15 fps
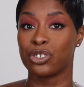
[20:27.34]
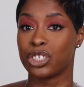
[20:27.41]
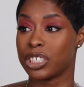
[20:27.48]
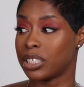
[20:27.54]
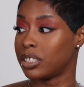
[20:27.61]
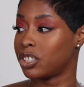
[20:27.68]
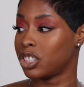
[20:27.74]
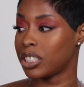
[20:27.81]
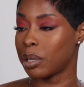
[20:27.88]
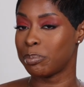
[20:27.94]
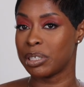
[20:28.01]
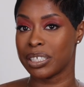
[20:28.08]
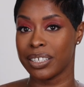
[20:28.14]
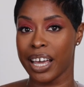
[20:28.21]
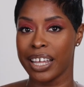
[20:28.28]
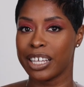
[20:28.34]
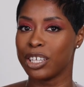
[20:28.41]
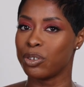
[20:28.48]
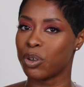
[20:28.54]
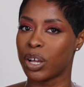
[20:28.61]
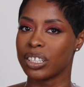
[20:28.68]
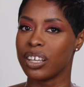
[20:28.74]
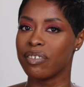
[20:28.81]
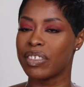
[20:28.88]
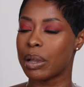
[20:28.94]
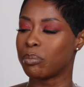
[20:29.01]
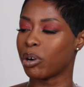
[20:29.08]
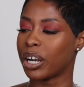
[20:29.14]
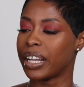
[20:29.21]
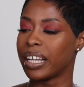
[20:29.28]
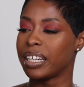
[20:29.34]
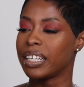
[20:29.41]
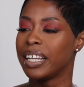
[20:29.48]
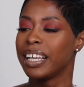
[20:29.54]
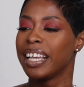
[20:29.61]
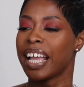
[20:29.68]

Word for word: are just giuseppe zanotti you know i love that brand